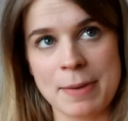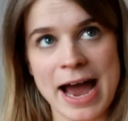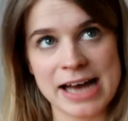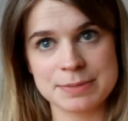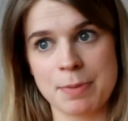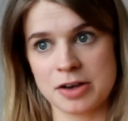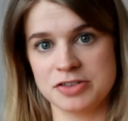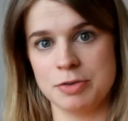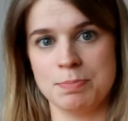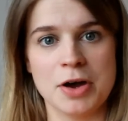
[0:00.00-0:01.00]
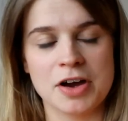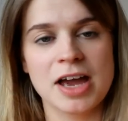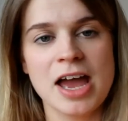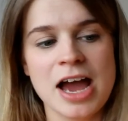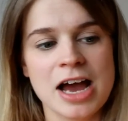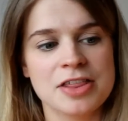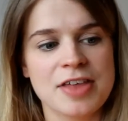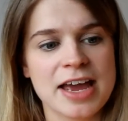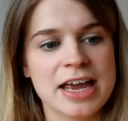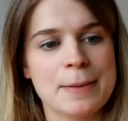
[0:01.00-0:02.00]
but as part of the book,
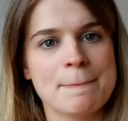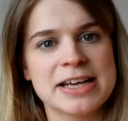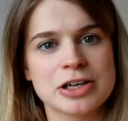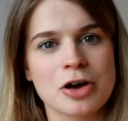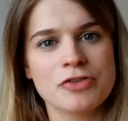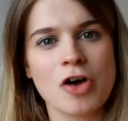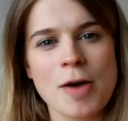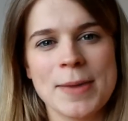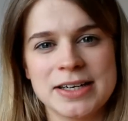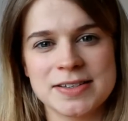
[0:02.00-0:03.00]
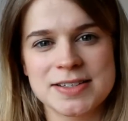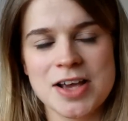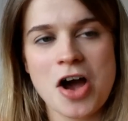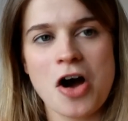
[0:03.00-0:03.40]
they made a lot of comments,